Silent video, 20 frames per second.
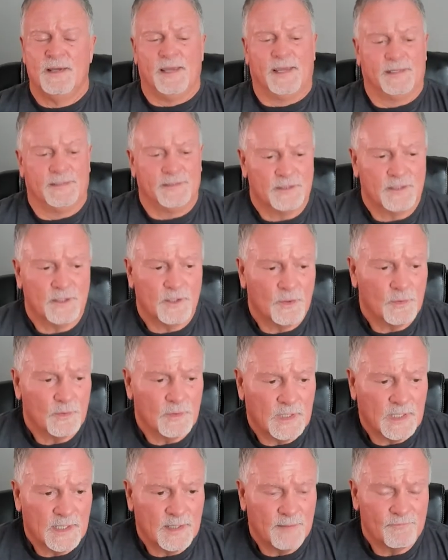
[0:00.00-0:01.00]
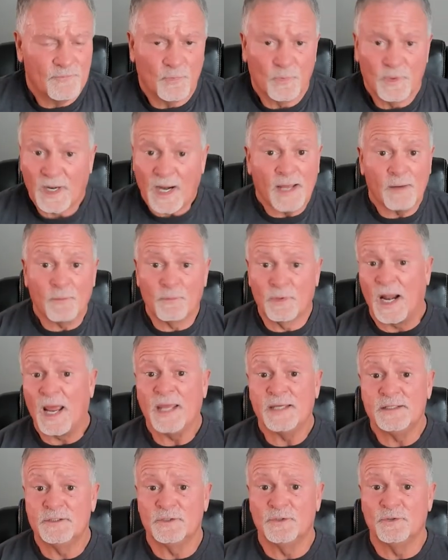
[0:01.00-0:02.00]
And you know um, what I what I
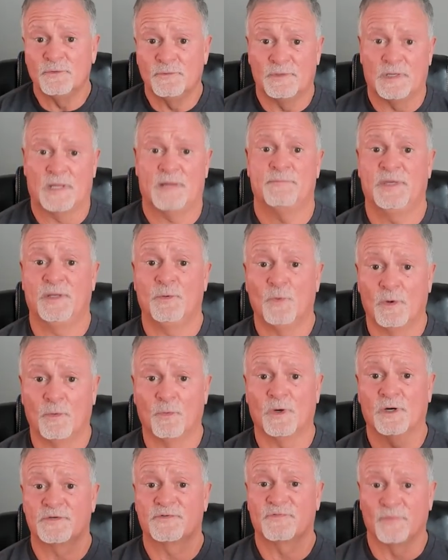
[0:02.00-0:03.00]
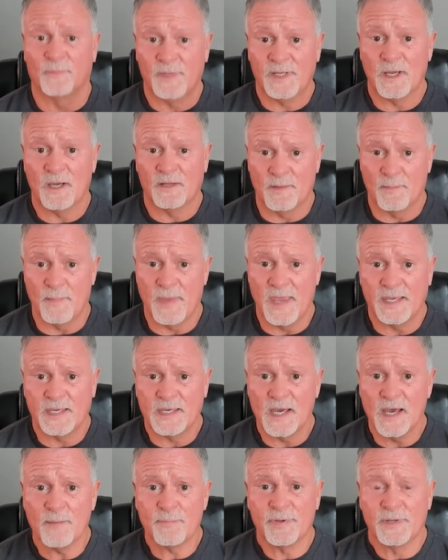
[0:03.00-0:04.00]
do. I mean, what works for me on the
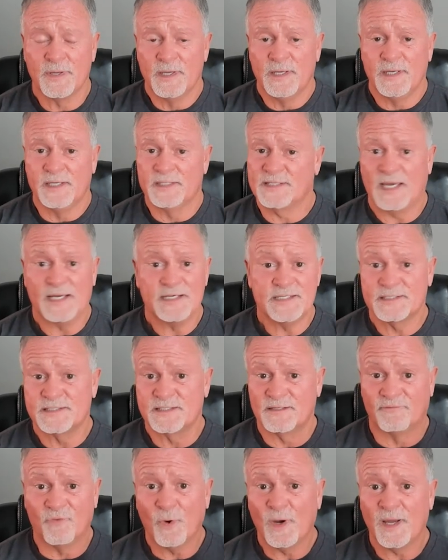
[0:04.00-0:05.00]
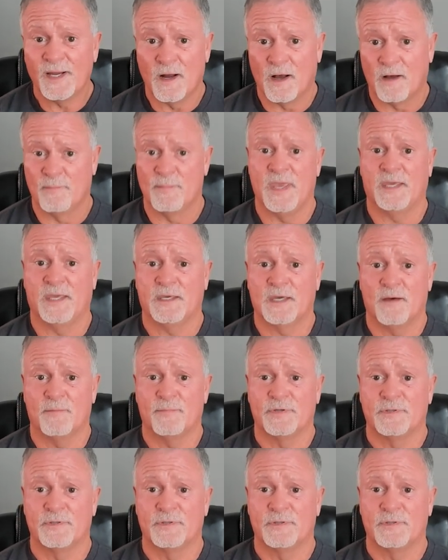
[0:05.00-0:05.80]
makeup is I just avoid all makeup.